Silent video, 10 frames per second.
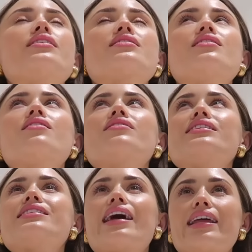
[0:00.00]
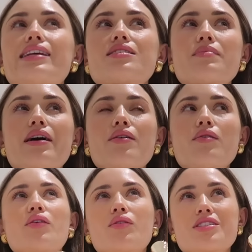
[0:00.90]
It's a lovely daily smell.
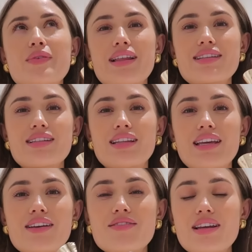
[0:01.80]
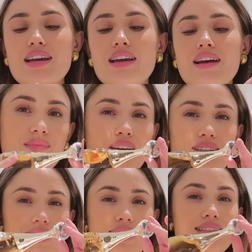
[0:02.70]
You can also wear this in the evening. I
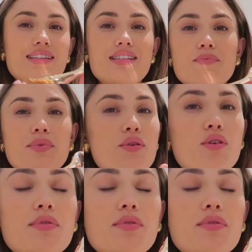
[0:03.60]
just think this is pure